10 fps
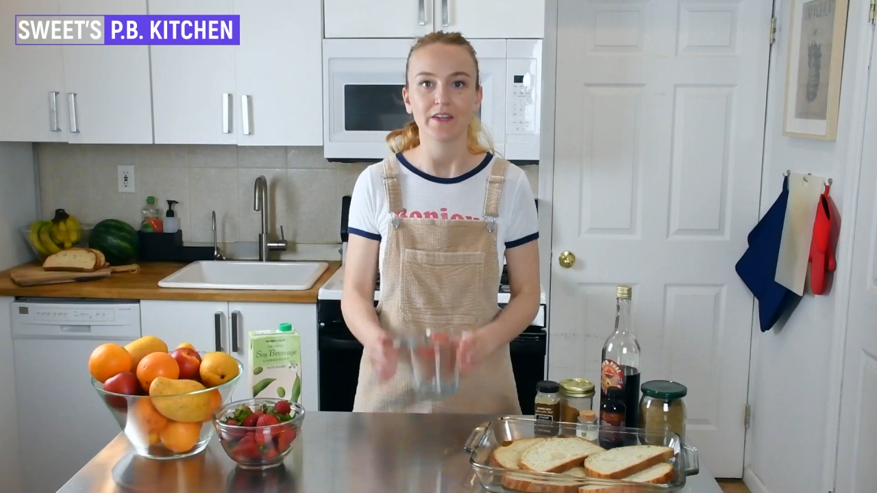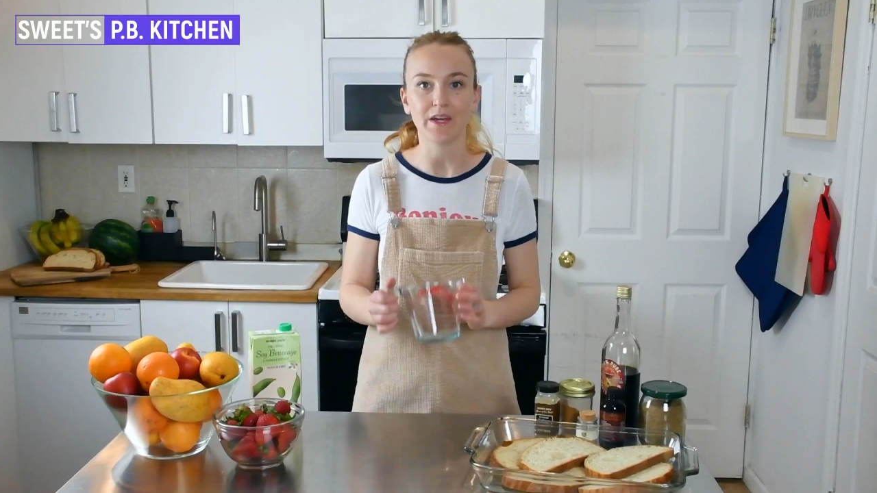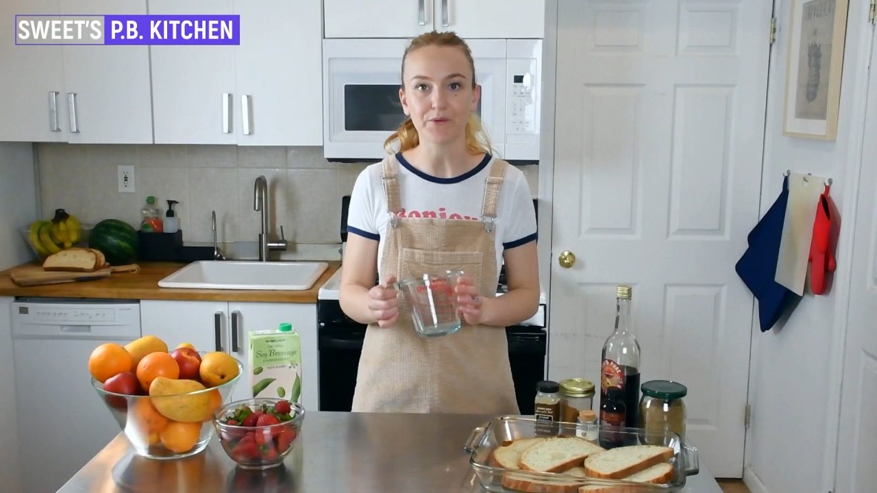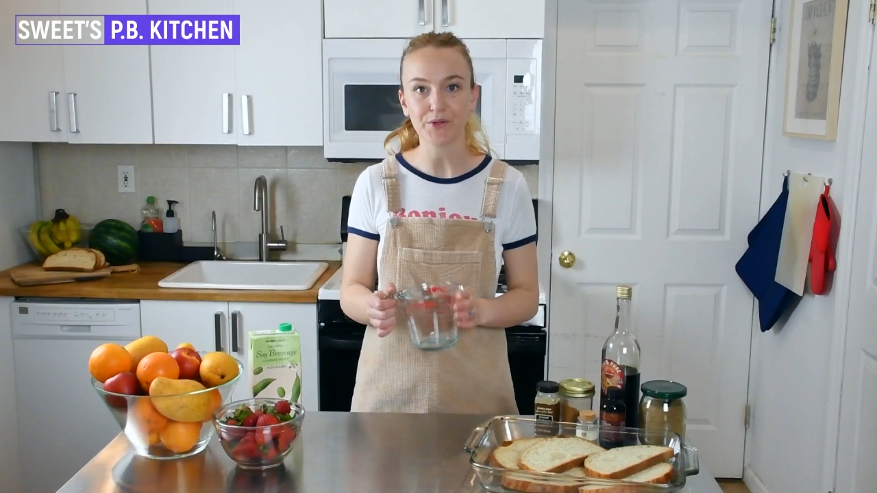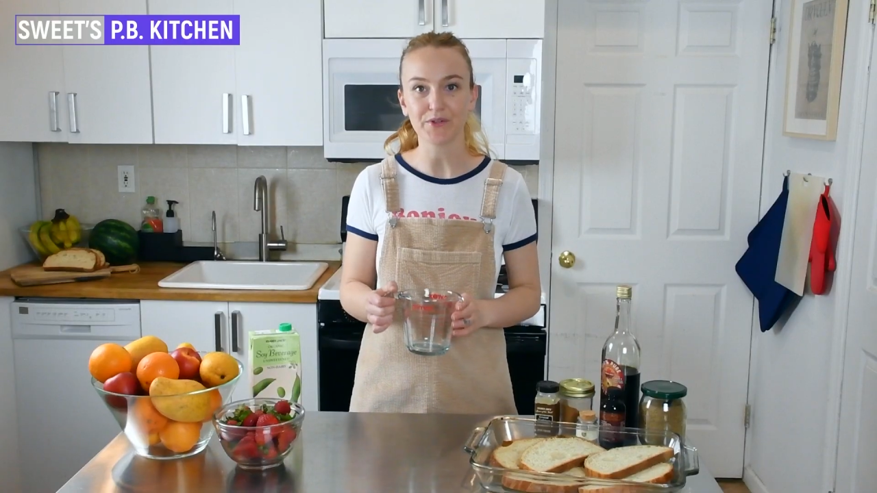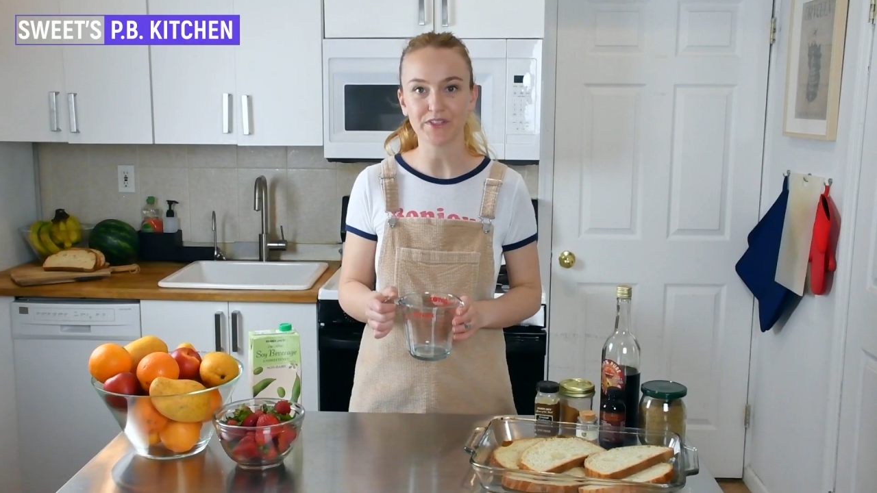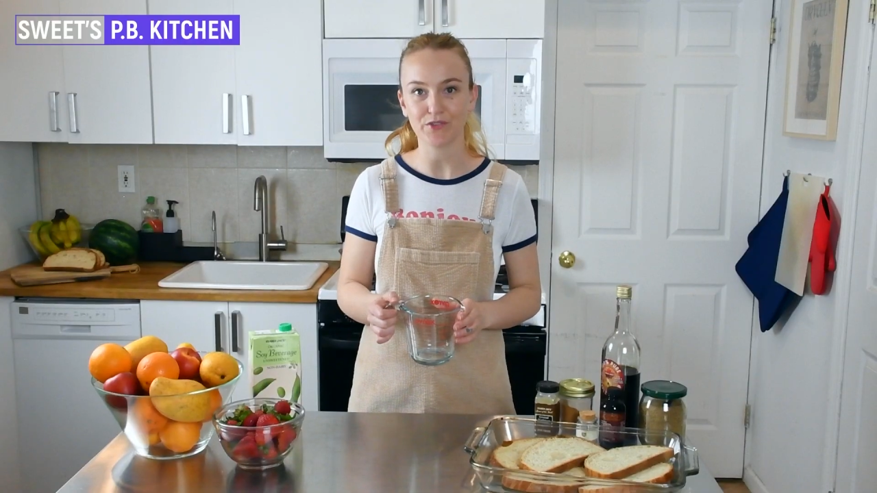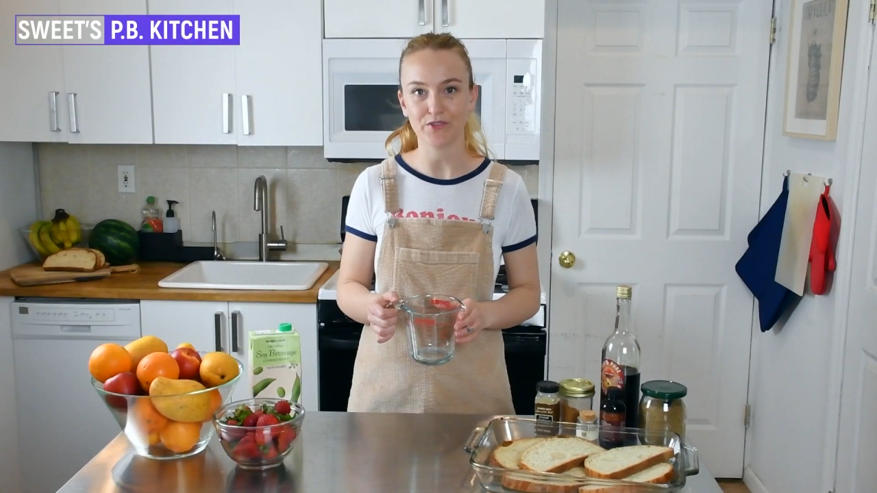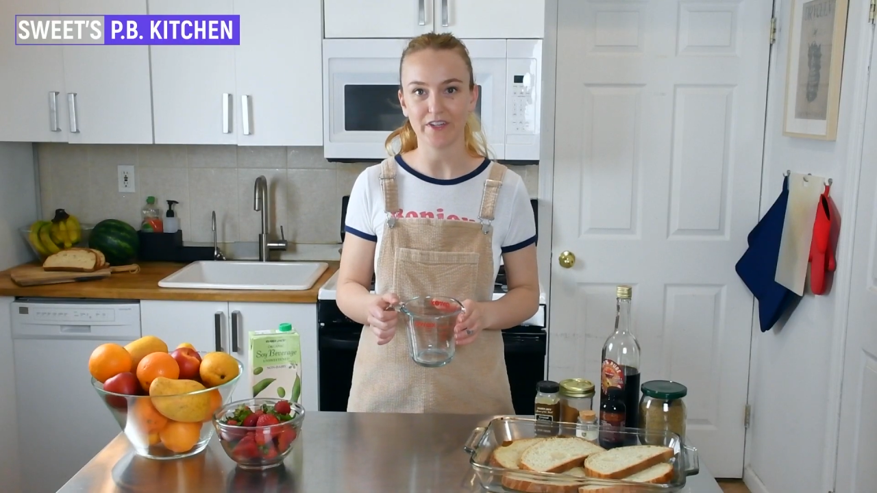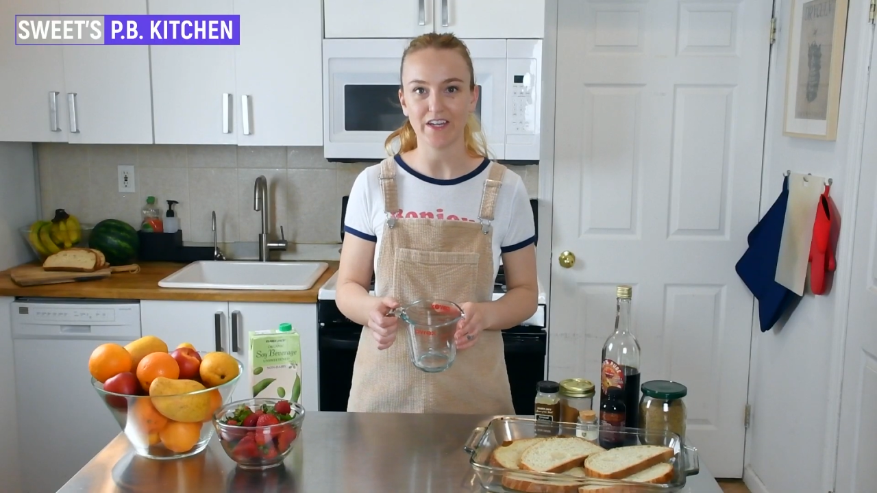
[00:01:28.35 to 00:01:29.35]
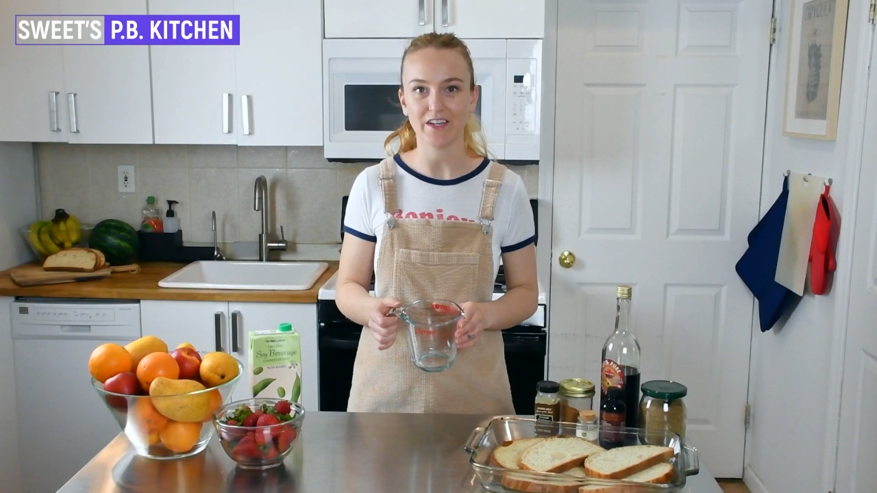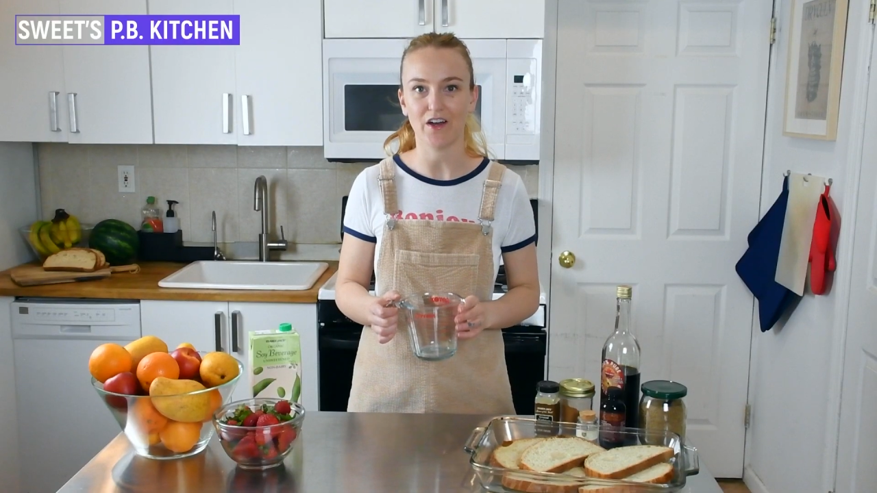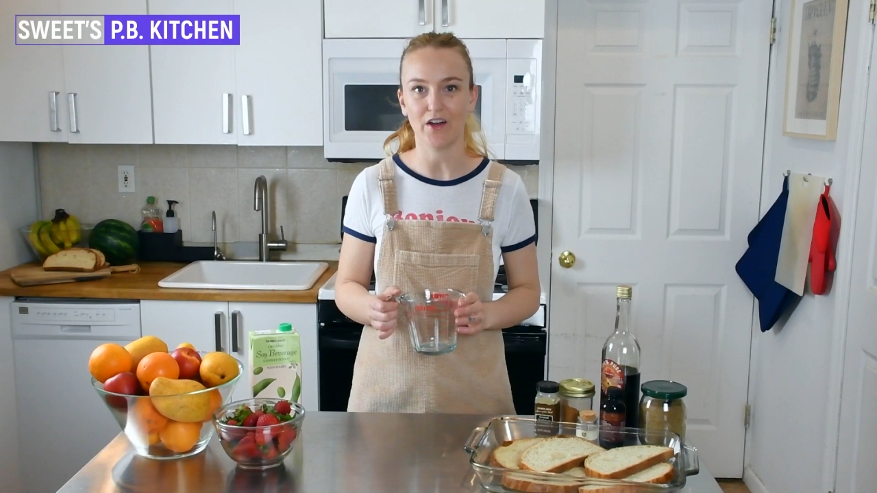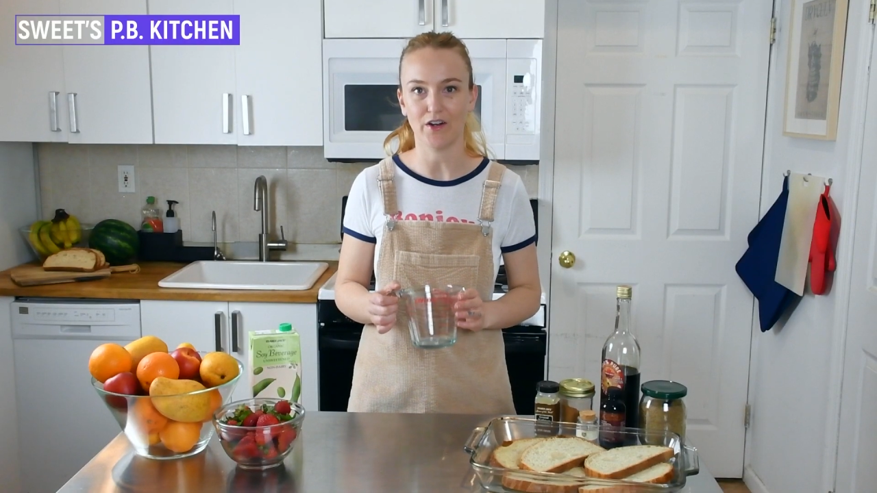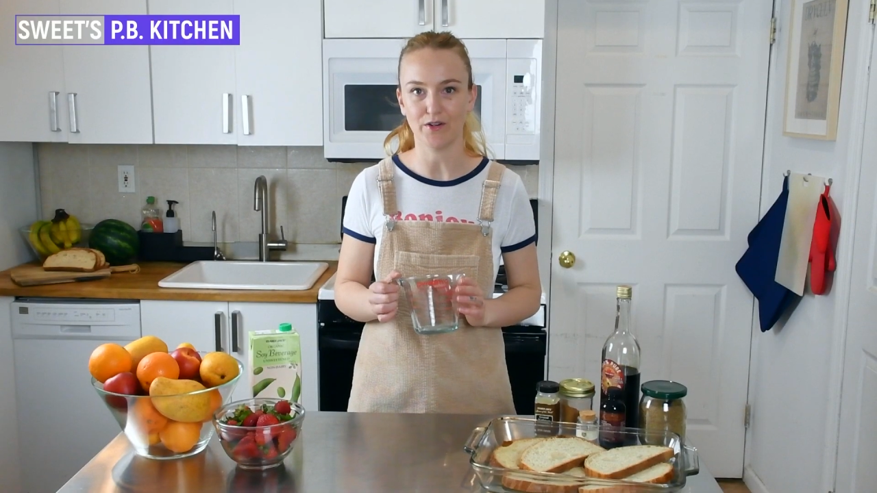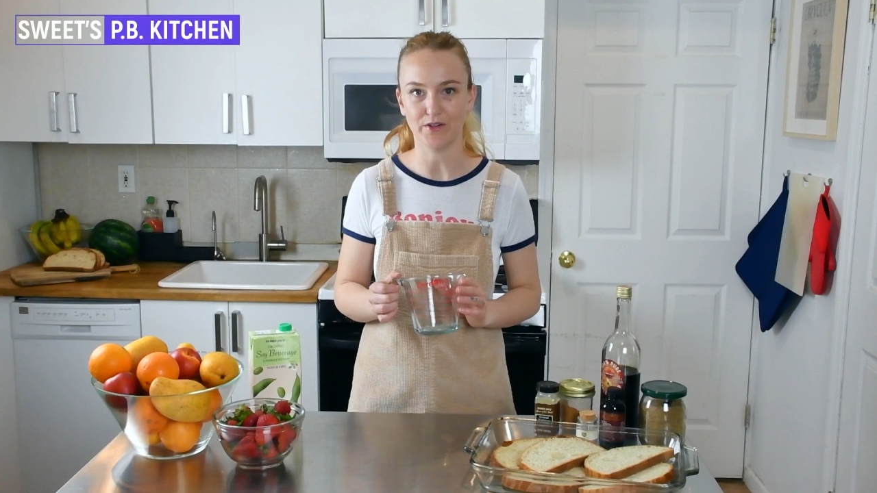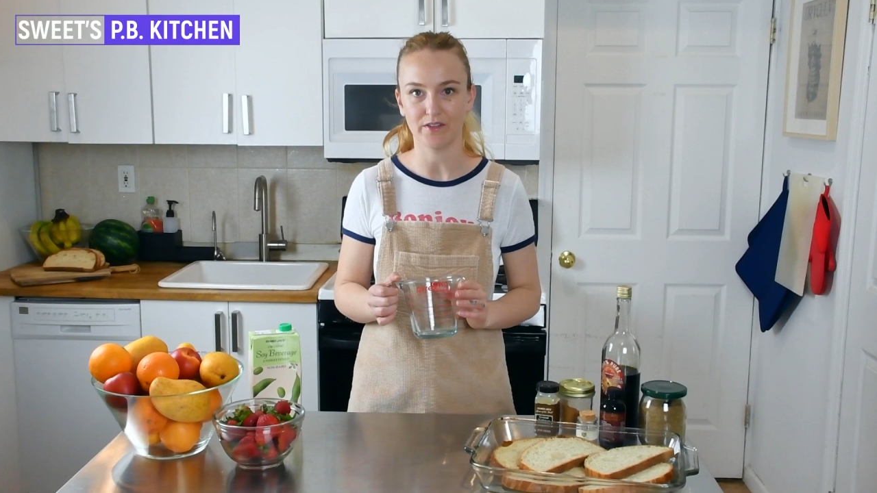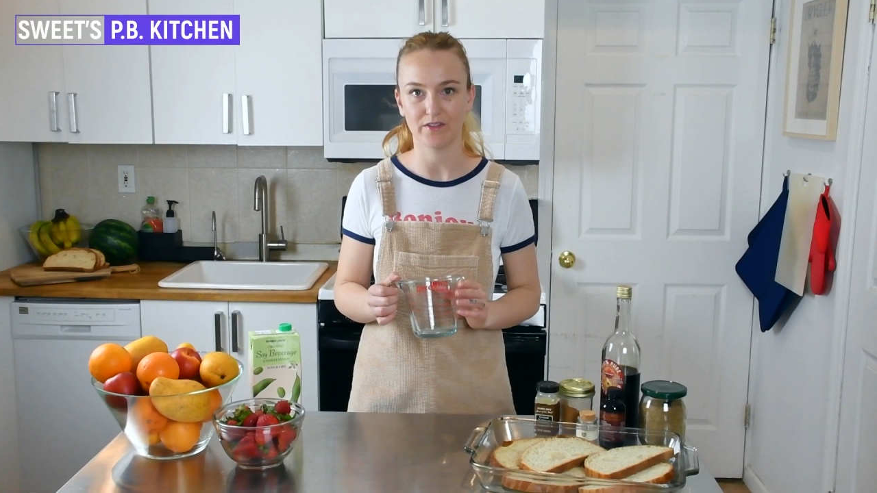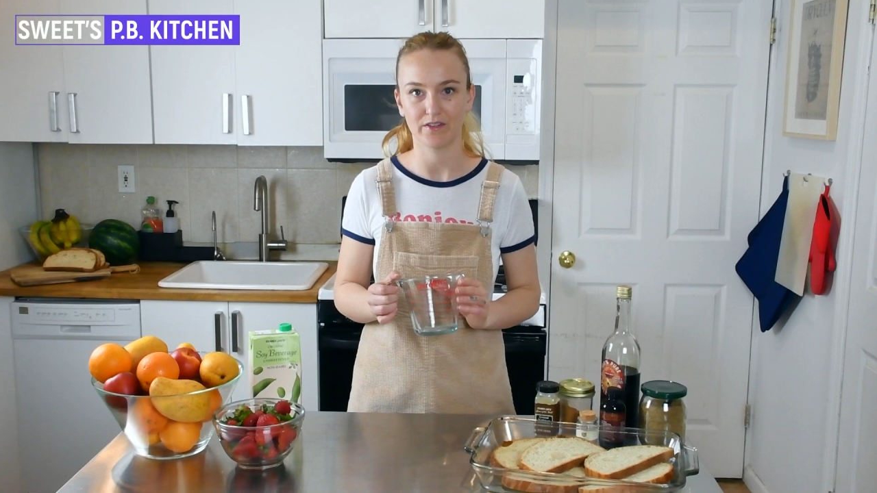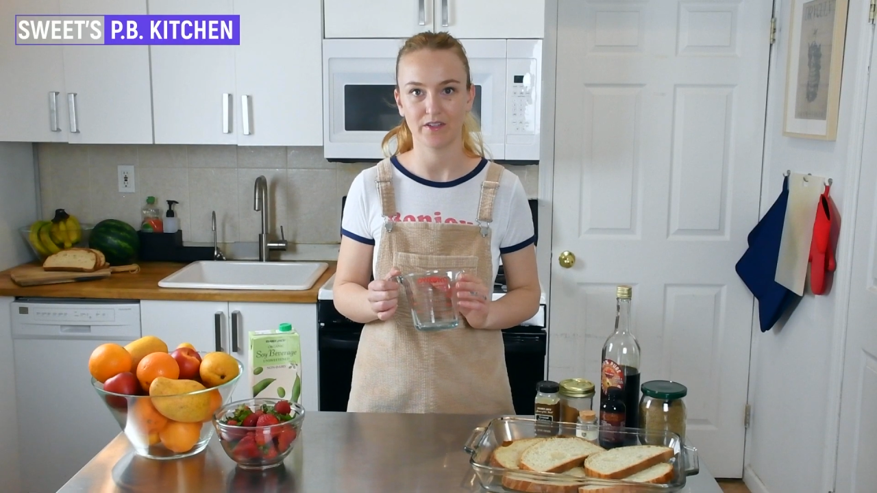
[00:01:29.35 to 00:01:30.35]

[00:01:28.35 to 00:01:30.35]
Now we're going to create our